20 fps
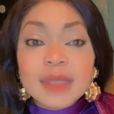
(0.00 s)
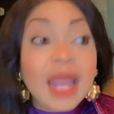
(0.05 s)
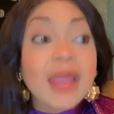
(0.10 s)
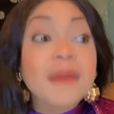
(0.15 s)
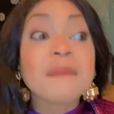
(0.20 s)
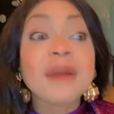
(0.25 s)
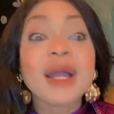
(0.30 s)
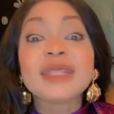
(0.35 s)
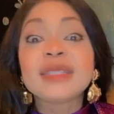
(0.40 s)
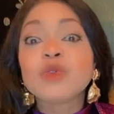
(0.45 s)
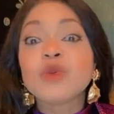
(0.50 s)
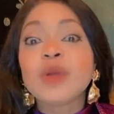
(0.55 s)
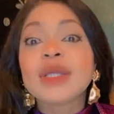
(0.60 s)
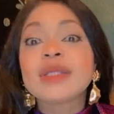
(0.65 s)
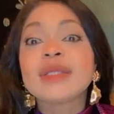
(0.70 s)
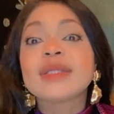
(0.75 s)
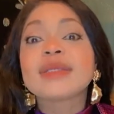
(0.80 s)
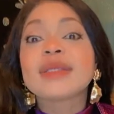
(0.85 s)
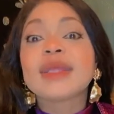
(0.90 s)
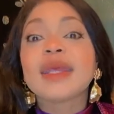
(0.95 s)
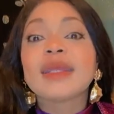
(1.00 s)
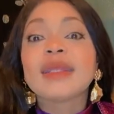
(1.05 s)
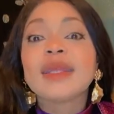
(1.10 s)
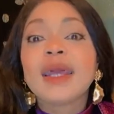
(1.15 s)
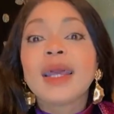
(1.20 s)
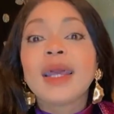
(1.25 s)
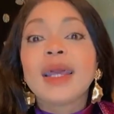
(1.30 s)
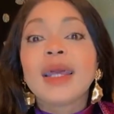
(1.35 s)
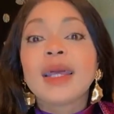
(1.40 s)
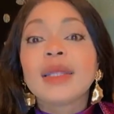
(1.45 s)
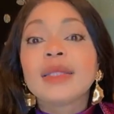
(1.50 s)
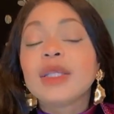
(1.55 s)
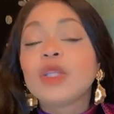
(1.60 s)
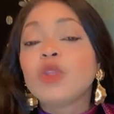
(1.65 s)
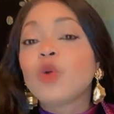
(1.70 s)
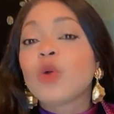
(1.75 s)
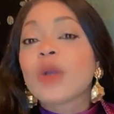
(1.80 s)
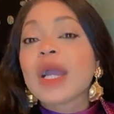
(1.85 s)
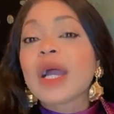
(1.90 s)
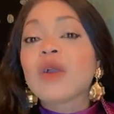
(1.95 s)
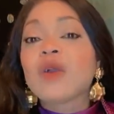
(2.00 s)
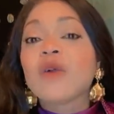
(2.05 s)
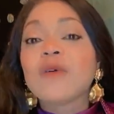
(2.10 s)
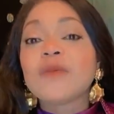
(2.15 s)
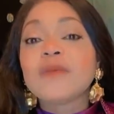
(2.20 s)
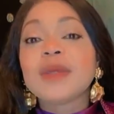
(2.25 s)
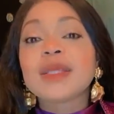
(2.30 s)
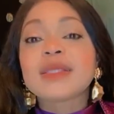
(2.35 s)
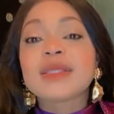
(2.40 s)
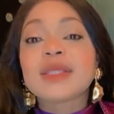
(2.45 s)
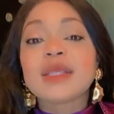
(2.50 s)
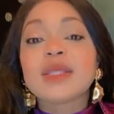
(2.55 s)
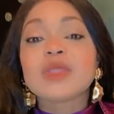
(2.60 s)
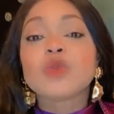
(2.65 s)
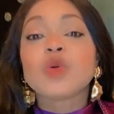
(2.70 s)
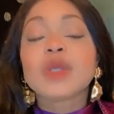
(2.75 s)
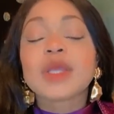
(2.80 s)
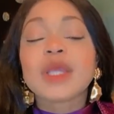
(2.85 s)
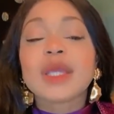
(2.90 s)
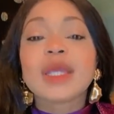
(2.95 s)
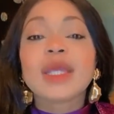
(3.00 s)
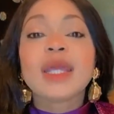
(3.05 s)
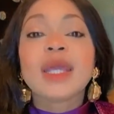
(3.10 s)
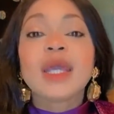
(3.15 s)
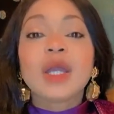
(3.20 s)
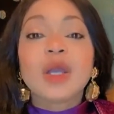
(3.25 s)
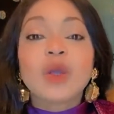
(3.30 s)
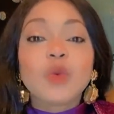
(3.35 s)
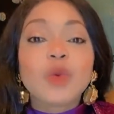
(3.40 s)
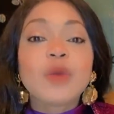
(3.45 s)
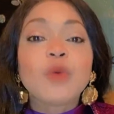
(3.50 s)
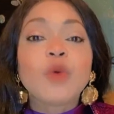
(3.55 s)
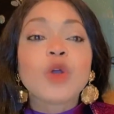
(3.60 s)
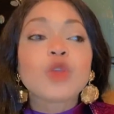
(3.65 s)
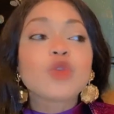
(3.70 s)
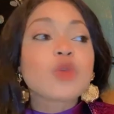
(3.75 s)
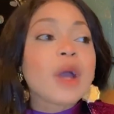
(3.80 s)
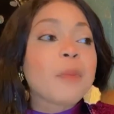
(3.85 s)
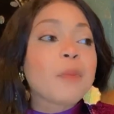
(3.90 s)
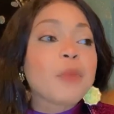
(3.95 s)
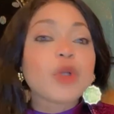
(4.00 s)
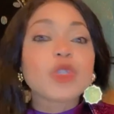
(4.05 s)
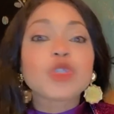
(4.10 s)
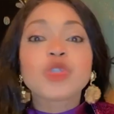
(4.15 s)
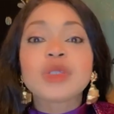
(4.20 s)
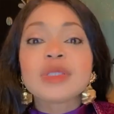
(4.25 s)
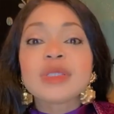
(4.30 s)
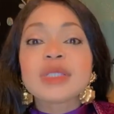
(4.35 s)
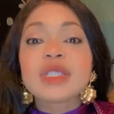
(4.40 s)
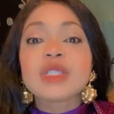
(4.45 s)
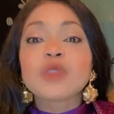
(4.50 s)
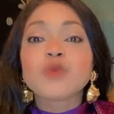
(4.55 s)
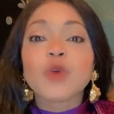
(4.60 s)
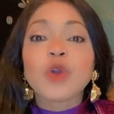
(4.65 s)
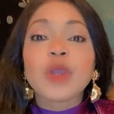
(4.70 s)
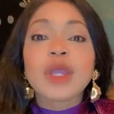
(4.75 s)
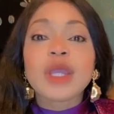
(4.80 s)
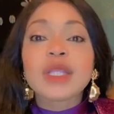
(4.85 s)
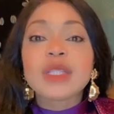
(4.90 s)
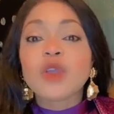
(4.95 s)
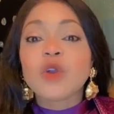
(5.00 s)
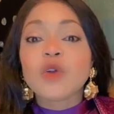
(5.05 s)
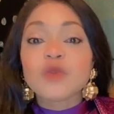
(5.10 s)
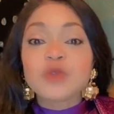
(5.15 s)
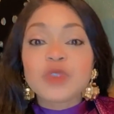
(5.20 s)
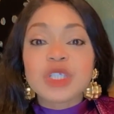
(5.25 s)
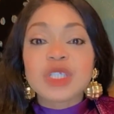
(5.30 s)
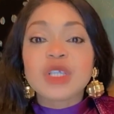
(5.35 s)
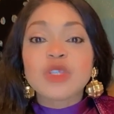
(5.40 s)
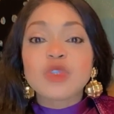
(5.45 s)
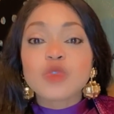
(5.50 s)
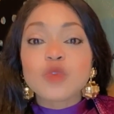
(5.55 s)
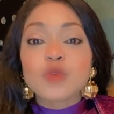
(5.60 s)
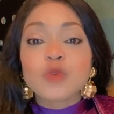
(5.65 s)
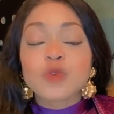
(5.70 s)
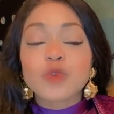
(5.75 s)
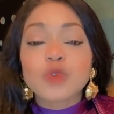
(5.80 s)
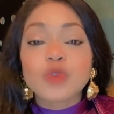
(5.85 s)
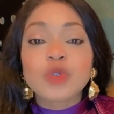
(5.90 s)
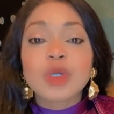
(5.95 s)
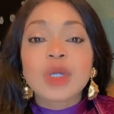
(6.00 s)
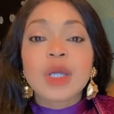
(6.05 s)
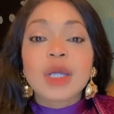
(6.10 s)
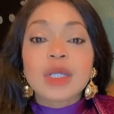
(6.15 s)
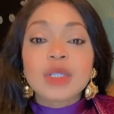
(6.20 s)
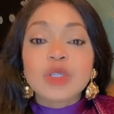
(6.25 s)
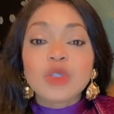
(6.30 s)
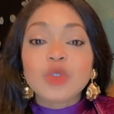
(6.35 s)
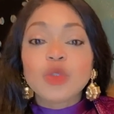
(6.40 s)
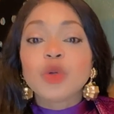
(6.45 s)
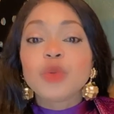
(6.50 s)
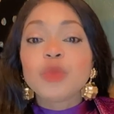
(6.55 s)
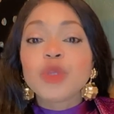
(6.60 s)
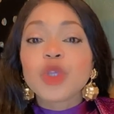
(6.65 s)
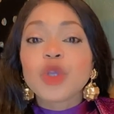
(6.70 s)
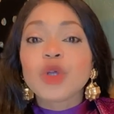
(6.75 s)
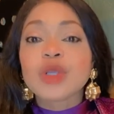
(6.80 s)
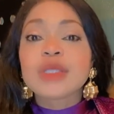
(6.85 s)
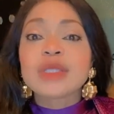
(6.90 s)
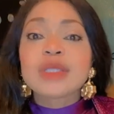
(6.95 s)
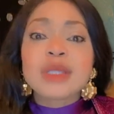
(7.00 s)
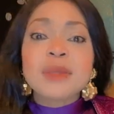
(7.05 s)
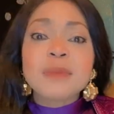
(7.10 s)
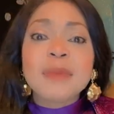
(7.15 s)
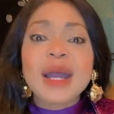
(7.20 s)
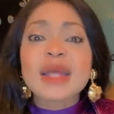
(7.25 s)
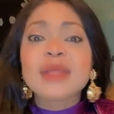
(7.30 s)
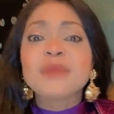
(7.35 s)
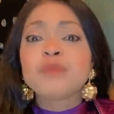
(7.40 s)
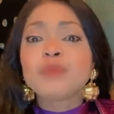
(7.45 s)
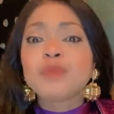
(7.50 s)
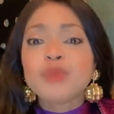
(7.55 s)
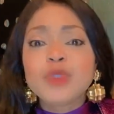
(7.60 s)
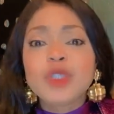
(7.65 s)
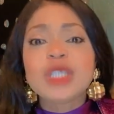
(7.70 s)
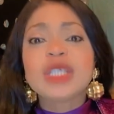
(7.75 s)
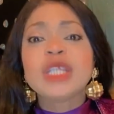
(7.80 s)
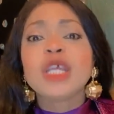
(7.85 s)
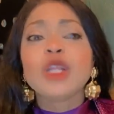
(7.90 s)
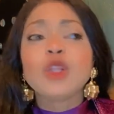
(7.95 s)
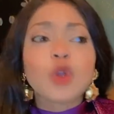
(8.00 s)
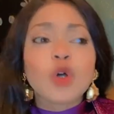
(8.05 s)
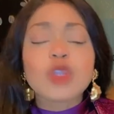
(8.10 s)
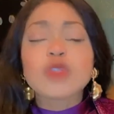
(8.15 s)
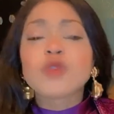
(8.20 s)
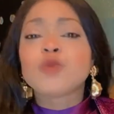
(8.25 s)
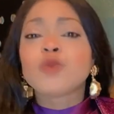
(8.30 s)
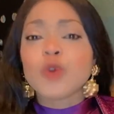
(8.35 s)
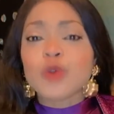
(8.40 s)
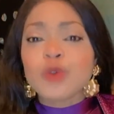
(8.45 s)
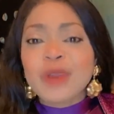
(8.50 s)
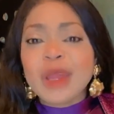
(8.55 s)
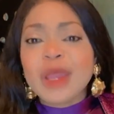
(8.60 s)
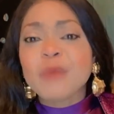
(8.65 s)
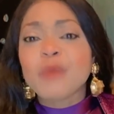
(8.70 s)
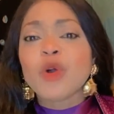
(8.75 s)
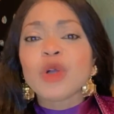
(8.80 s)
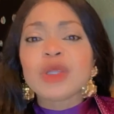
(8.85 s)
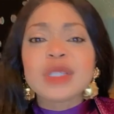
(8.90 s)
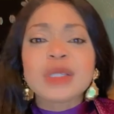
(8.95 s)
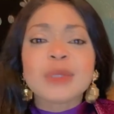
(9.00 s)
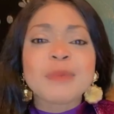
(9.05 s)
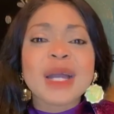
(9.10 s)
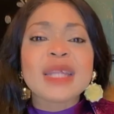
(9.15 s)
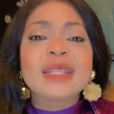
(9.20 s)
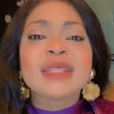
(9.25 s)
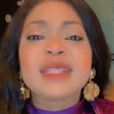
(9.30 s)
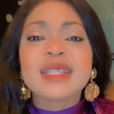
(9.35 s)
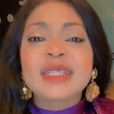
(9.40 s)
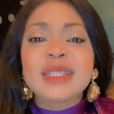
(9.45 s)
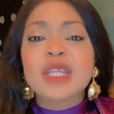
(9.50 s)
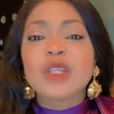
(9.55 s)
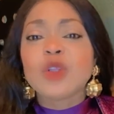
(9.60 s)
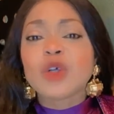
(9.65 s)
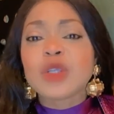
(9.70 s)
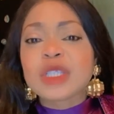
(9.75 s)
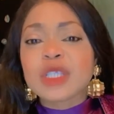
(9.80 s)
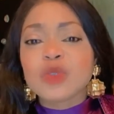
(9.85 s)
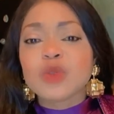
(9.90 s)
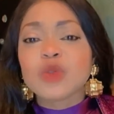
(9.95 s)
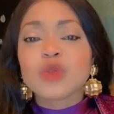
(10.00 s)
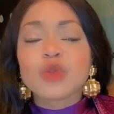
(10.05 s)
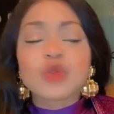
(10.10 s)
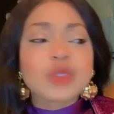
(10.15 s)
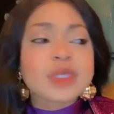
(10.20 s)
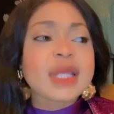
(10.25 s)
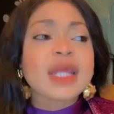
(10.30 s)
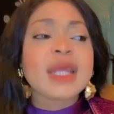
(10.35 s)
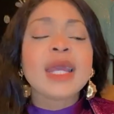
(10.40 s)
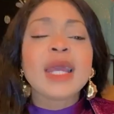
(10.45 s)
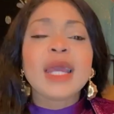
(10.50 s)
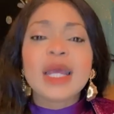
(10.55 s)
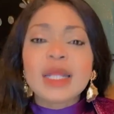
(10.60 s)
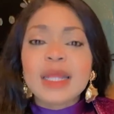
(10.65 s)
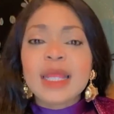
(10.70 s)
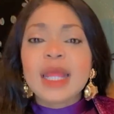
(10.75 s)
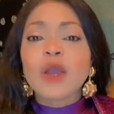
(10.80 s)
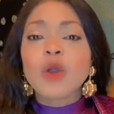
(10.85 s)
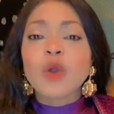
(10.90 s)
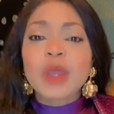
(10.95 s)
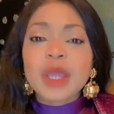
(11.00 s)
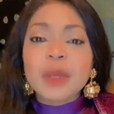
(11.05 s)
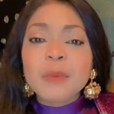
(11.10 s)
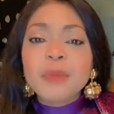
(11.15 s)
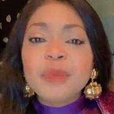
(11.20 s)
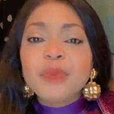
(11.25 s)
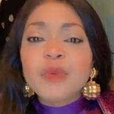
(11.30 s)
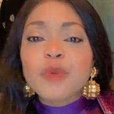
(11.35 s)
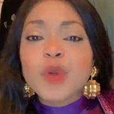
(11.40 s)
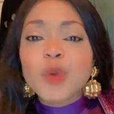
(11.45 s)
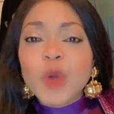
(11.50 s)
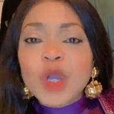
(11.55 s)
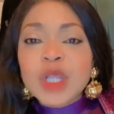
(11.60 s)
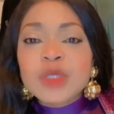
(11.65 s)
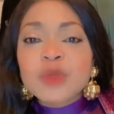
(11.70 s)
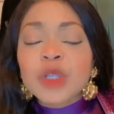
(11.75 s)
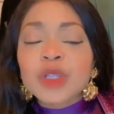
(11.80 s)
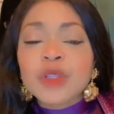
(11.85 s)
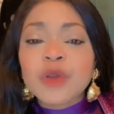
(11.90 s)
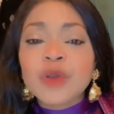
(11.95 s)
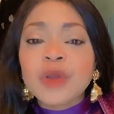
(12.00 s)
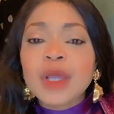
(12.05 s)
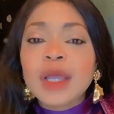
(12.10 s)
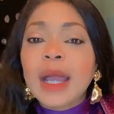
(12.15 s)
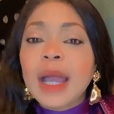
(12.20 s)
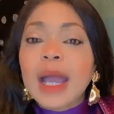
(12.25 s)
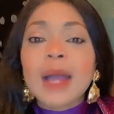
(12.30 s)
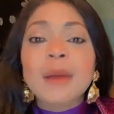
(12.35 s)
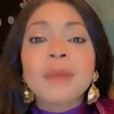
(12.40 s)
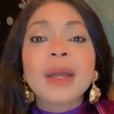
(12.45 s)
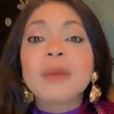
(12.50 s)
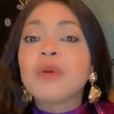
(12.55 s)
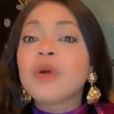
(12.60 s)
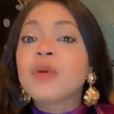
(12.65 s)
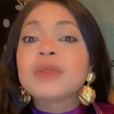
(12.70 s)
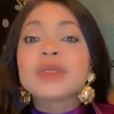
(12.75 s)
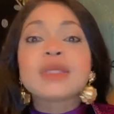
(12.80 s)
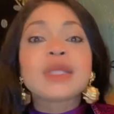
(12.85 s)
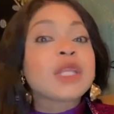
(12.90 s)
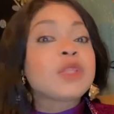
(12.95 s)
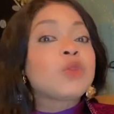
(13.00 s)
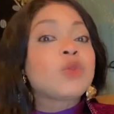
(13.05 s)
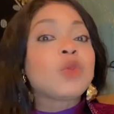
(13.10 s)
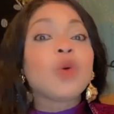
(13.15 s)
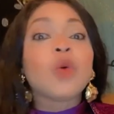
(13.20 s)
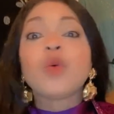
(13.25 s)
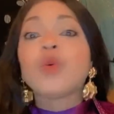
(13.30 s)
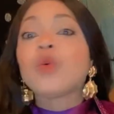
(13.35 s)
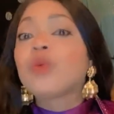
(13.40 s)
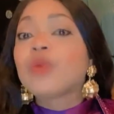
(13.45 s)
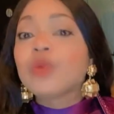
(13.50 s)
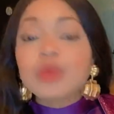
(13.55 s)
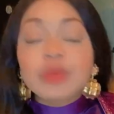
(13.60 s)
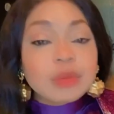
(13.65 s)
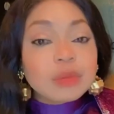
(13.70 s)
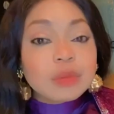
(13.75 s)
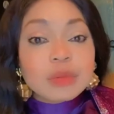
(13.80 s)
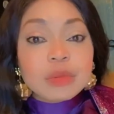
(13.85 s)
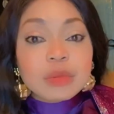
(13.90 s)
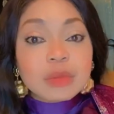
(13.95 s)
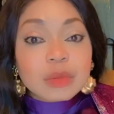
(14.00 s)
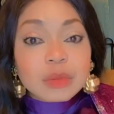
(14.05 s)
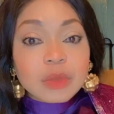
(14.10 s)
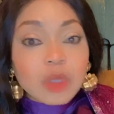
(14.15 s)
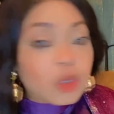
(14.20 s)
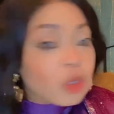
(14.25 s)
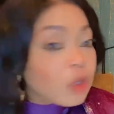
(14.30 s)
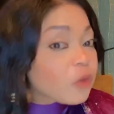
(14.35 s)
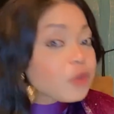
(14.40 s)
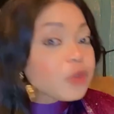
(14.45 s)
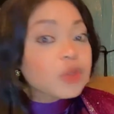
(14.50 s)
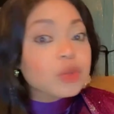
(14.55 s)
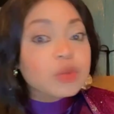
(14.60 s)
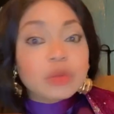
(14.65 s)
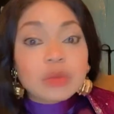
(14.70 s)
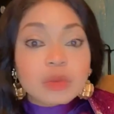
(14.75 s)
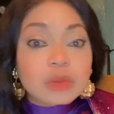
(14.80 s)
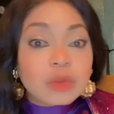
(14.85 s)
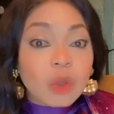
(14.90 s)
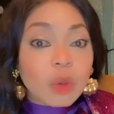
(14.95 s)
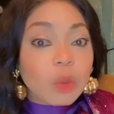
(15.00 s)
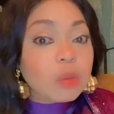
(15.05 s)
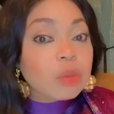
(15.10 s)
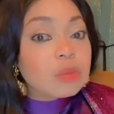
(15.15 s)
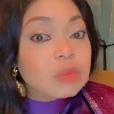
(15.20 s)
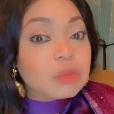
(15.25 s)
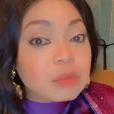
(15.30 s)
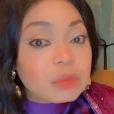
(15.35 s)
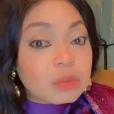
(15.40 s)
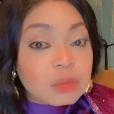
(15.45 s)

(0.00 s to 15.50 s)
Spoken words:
Can you imagine when they said, the local government says, okay, we want to apportion this for any of the Yesufu, because the man did a lot for Remo, the man did a lot in Ogun State. Okay, we want one of, and my mom said, no, none of you, no.